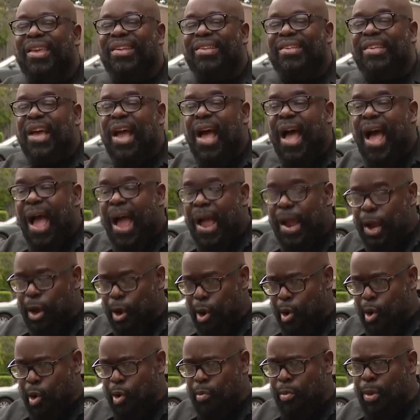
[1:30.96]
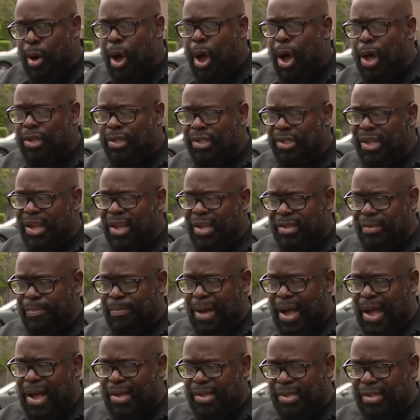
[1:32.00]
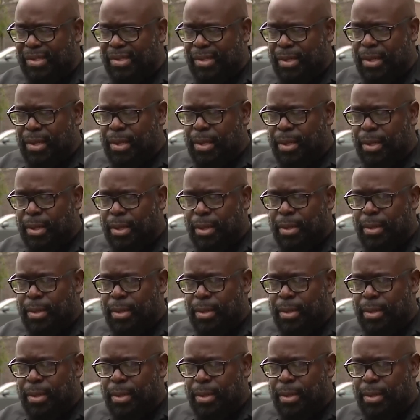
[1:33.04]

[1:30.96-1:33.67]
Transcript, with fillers: doing his best over the last couple of days and